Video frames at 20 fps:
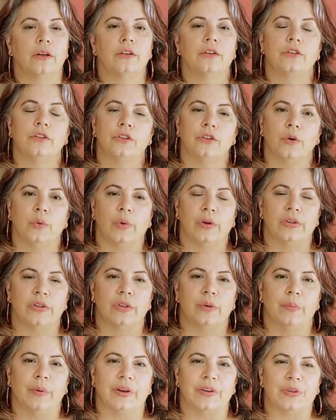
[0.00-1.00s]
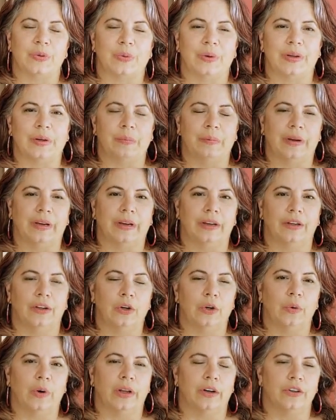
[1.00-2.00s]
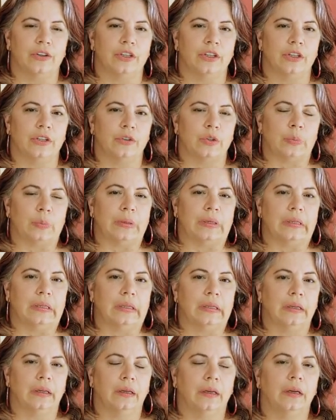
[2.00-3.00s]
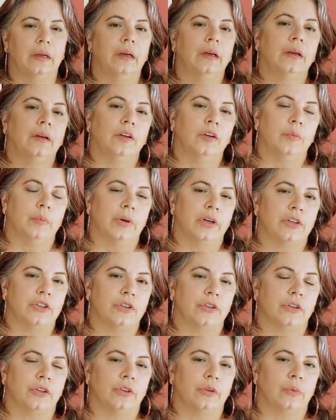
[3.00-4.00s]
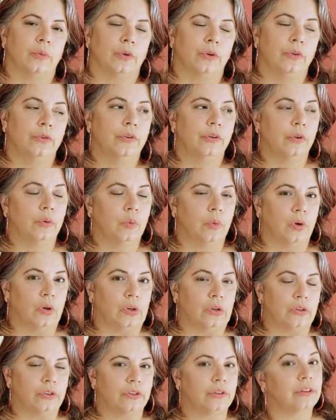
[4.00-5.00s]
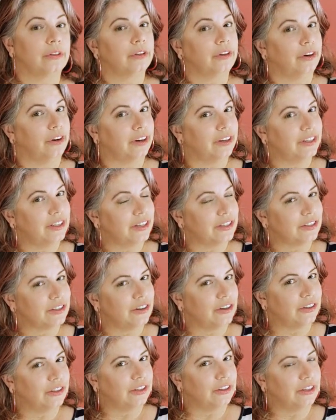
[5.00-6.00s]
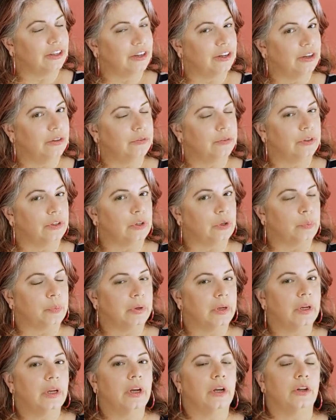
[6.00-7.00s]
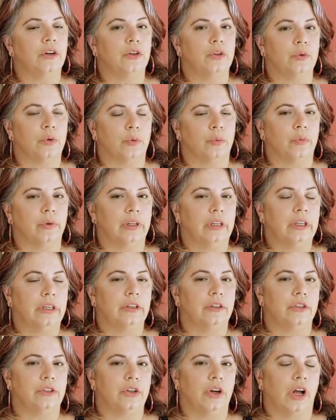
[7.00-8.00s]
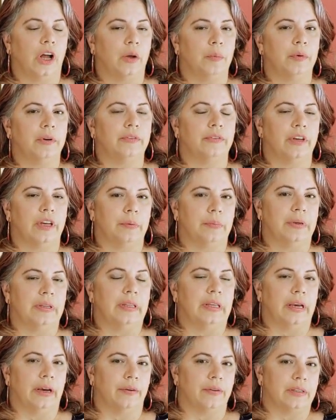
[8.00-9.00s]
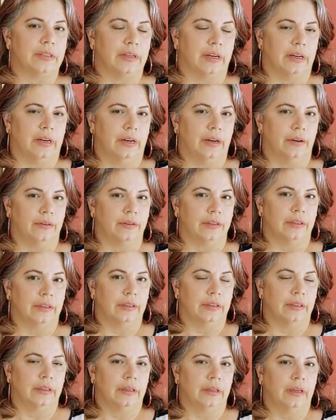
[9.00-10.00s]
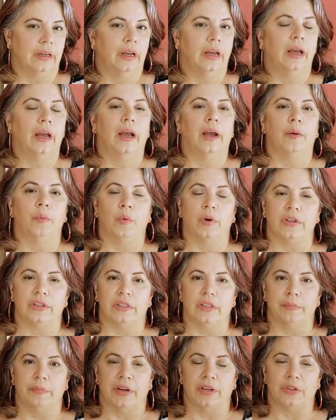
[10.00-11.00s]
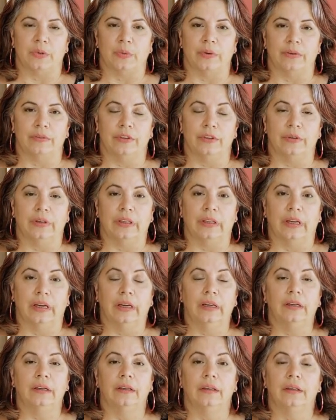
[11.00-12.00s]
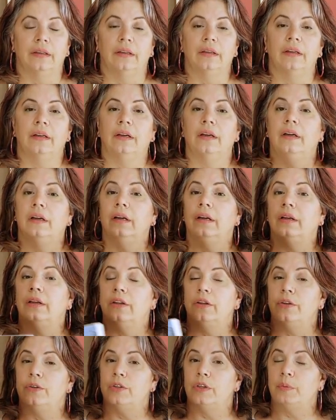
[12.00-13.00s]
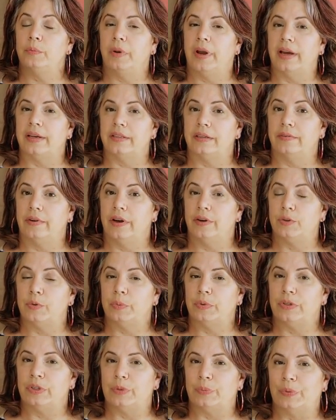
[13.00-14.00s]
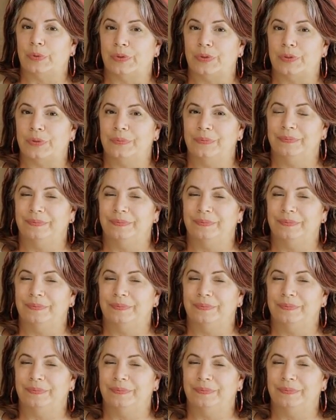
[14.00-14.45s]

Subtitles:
So what's the best way to make a low energy use building? You make sure that the roof and the walls, architects call that the envelope, do a really good job of keeping the outside out. And what's the best way of doing that? Using passive house principles.